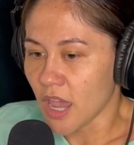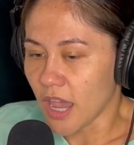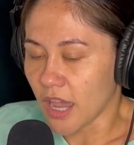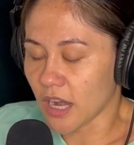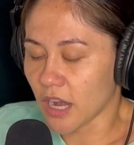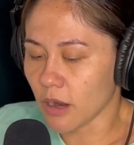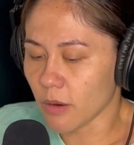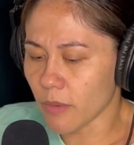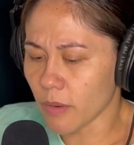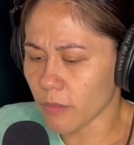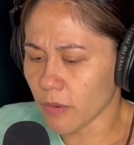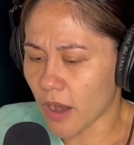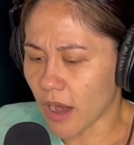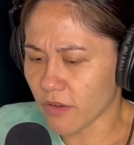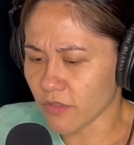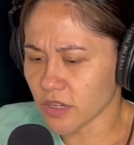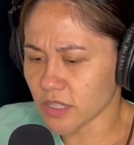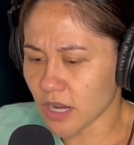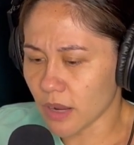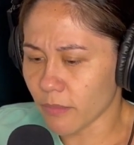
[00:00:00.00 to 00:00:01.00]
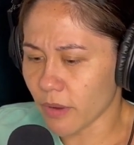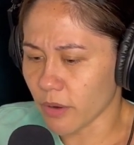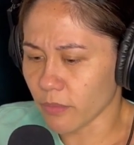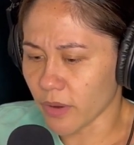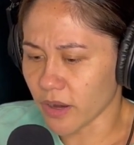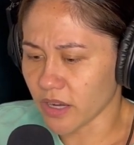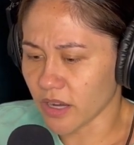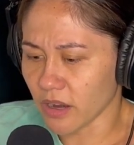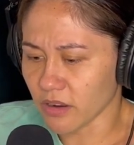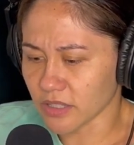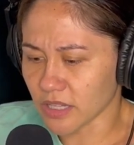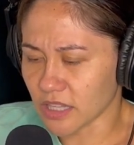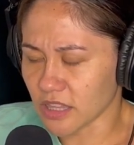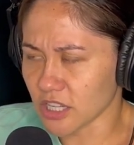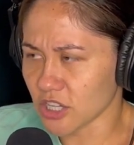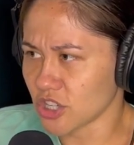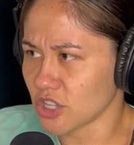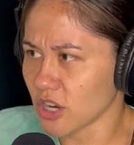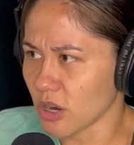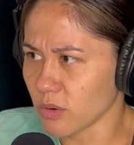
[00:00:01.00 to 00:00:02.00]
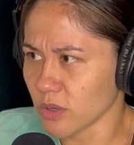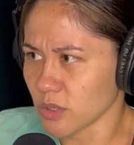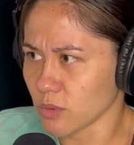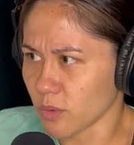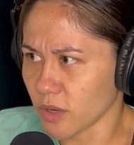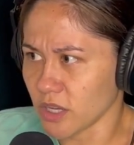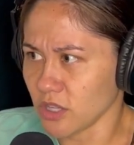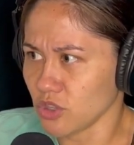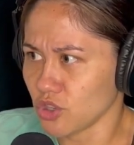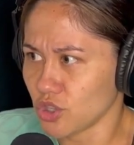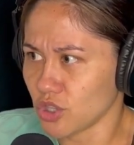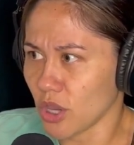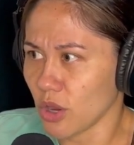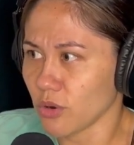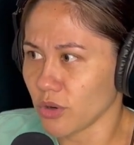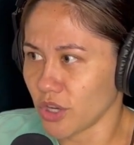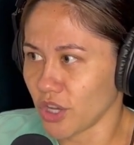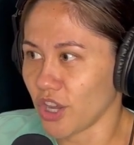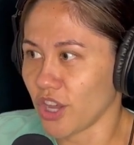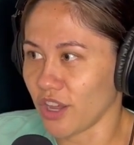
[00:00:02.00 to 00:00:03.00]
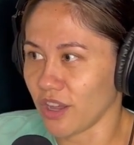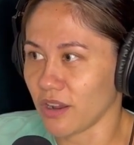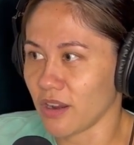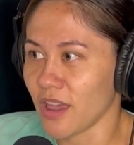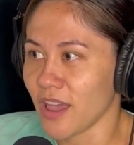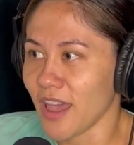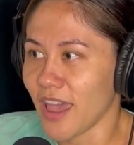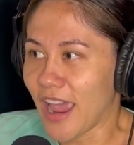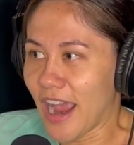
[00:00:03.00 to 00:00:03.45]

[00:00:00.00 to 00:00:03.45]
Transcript: and I remember every time I read it, I was like, this show is written so good,